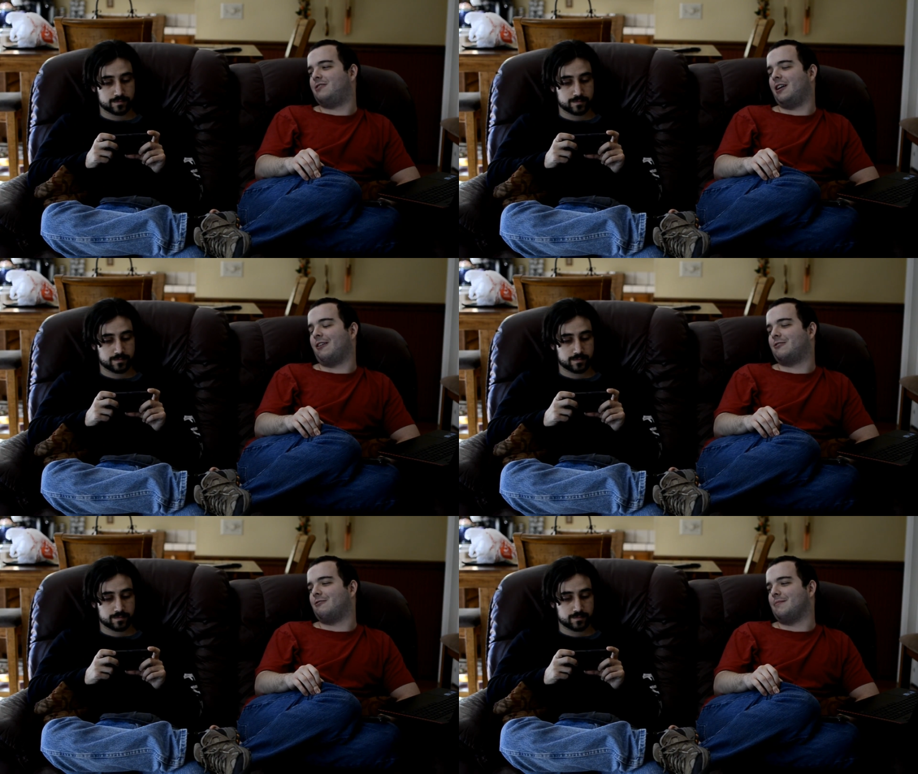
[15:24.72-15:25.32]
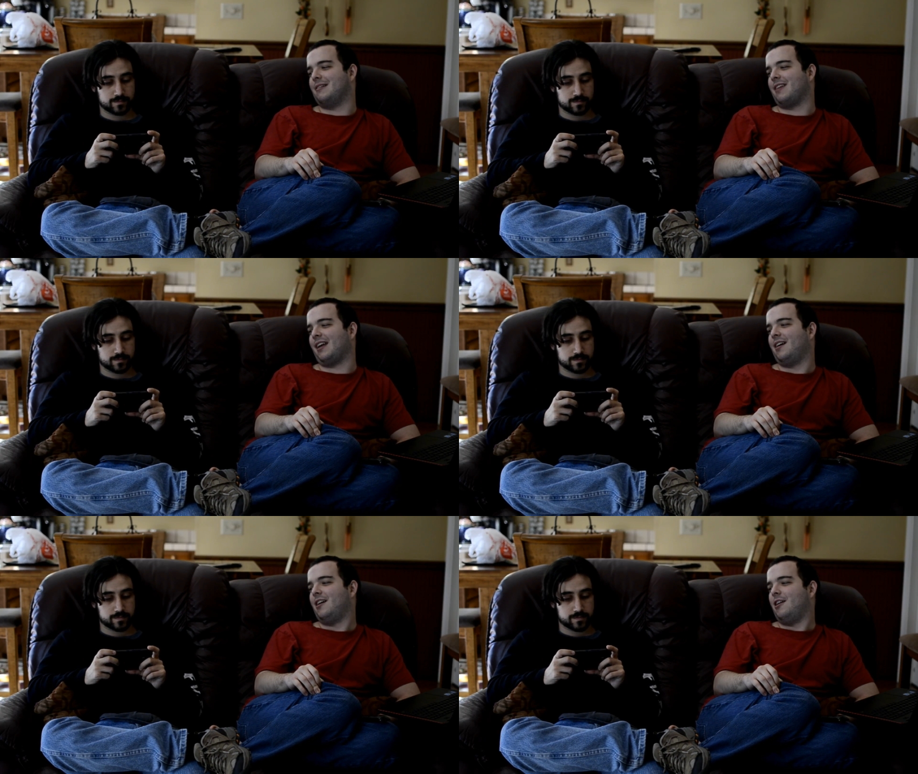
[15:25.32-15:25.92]
Speaker 1: territory, but it's
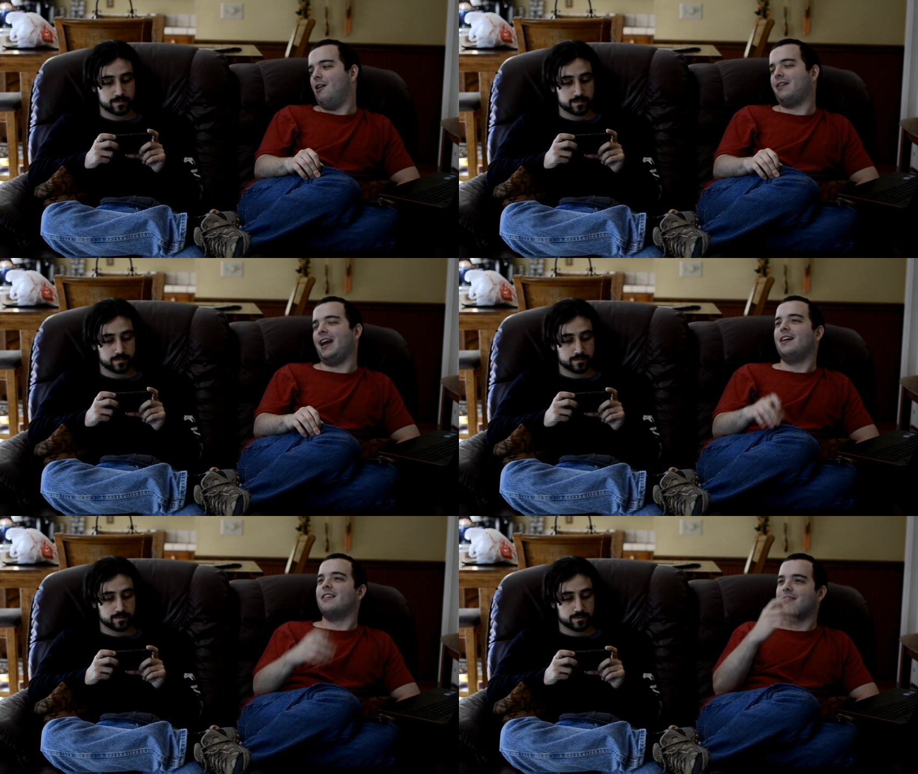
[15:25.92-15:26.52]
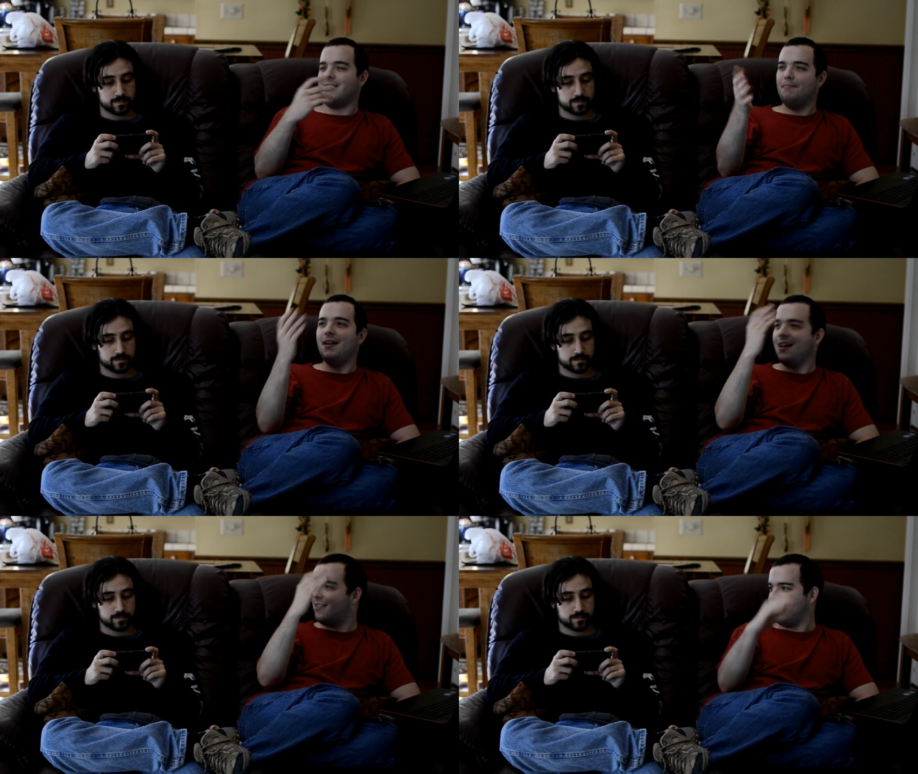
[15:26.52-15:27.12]
like okay,
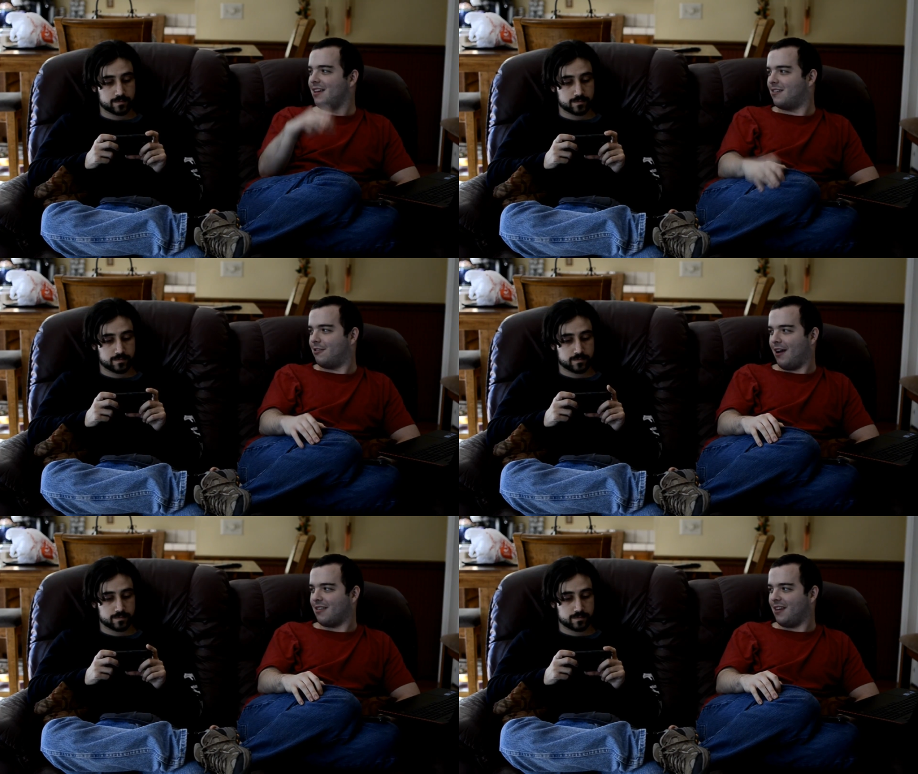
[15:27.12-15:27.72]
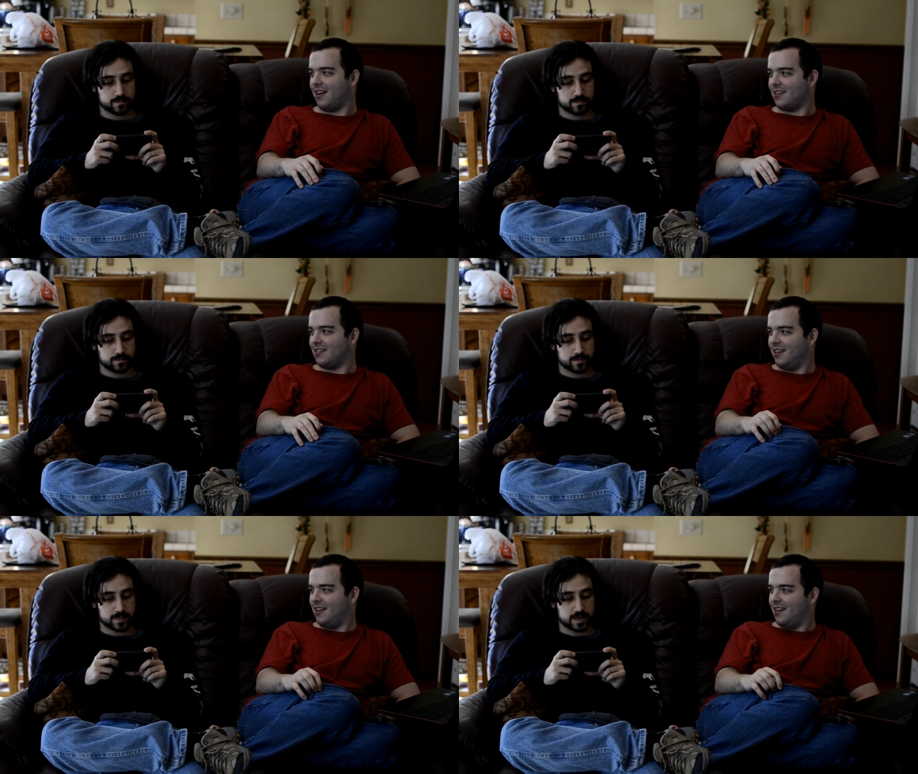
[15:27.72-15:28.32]
somebody's at least addressing it.
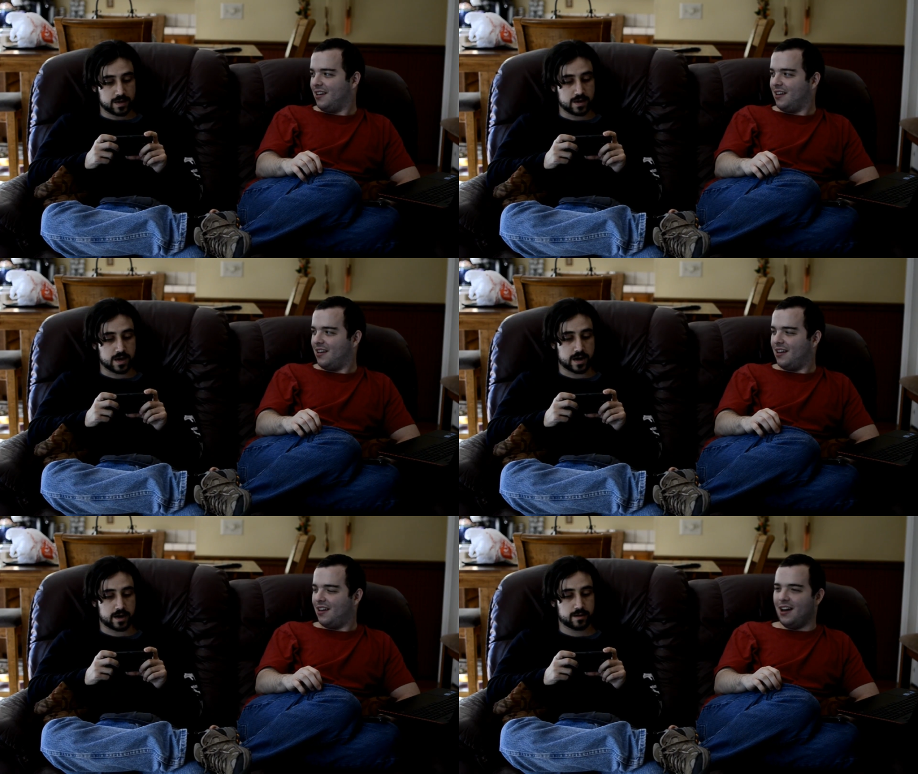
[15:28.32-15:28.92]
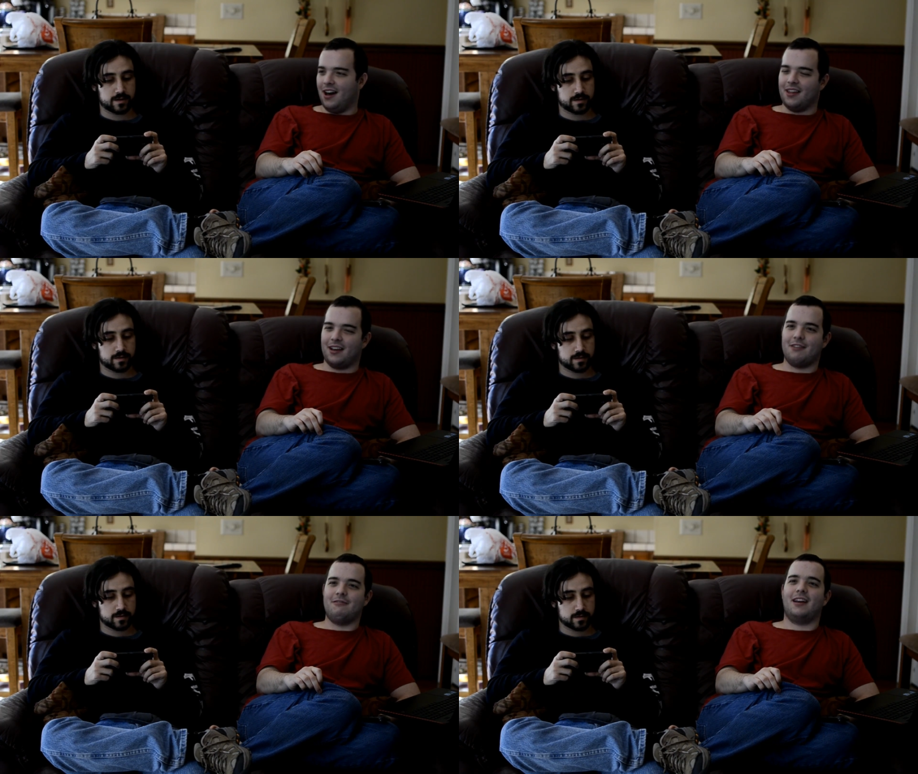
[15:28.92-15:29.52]
Yeah. Uh, like
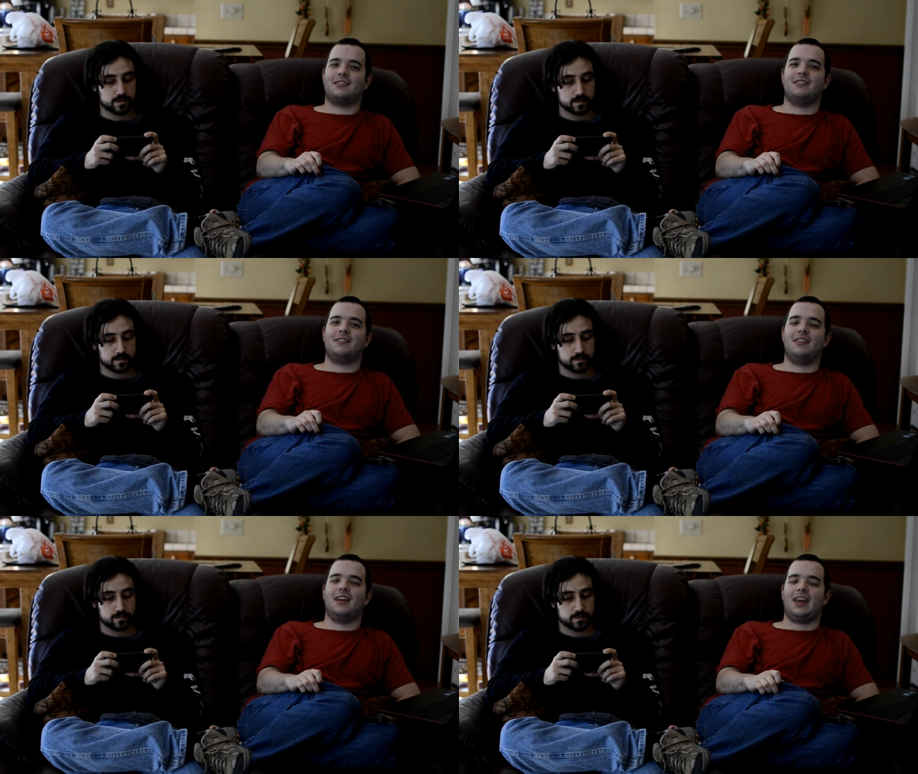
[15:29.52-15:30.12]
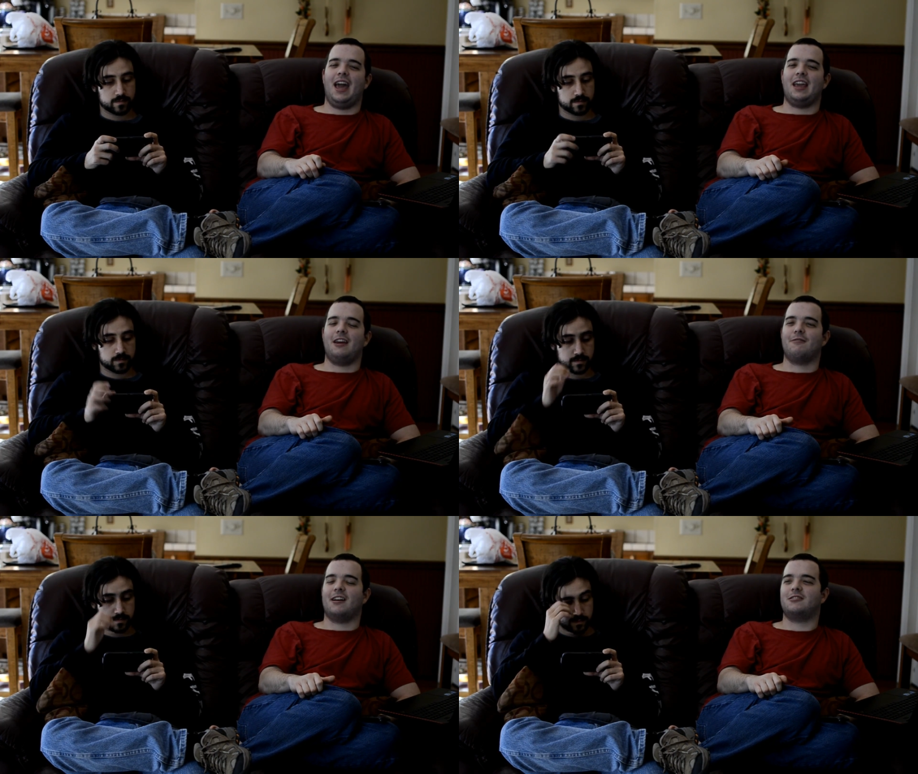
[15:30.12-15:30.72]
someone's actually saying like, hey, you
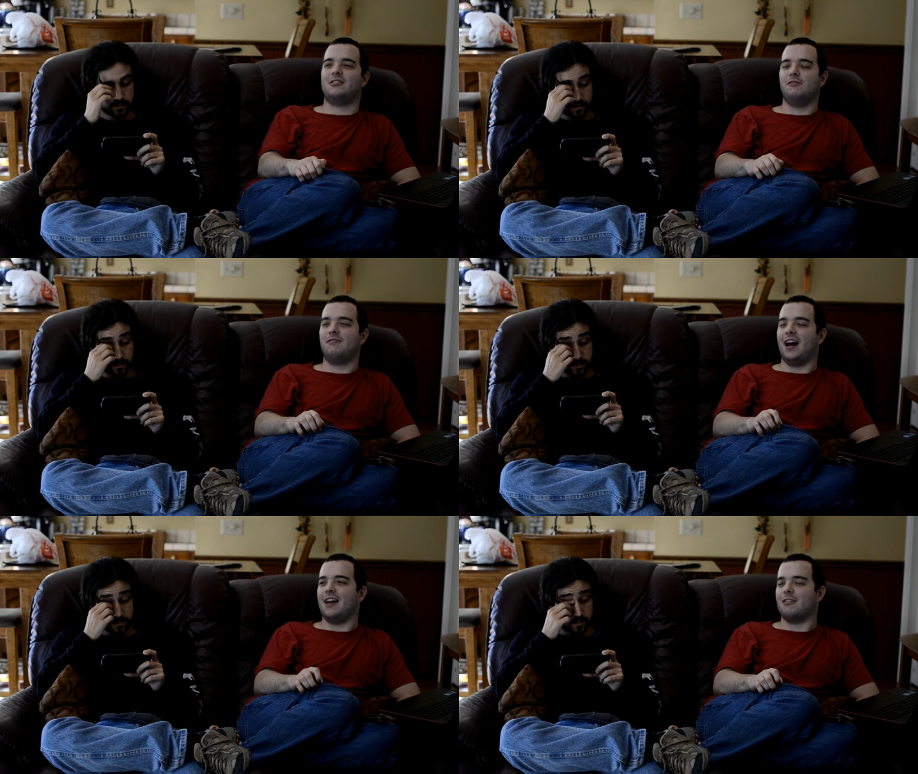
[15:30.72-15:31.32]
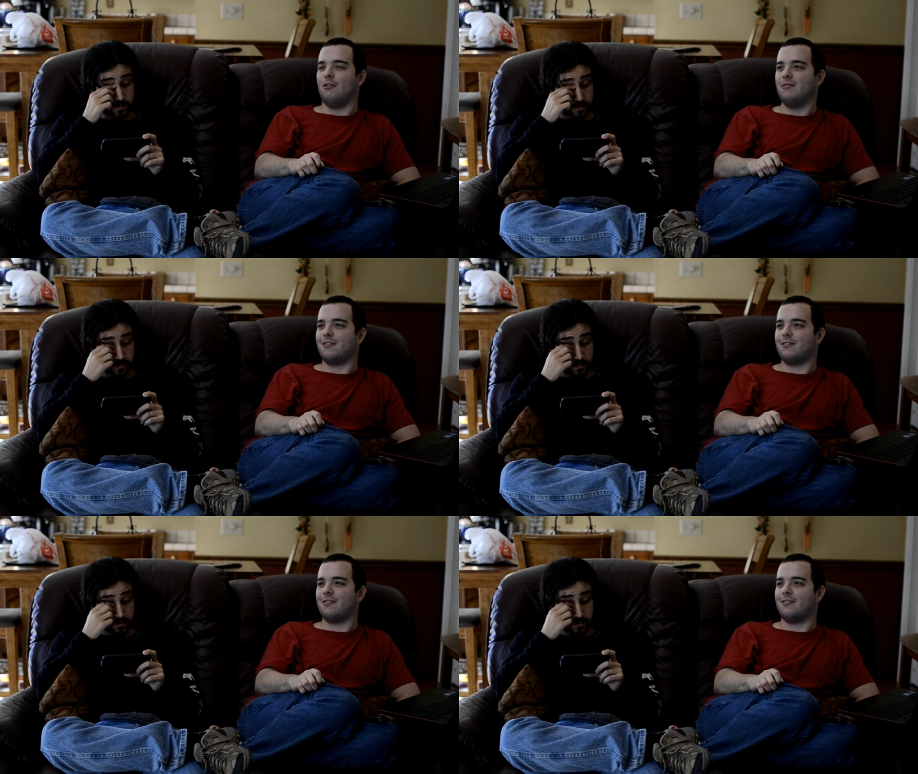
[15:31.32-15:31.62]
know, because you guys, no one's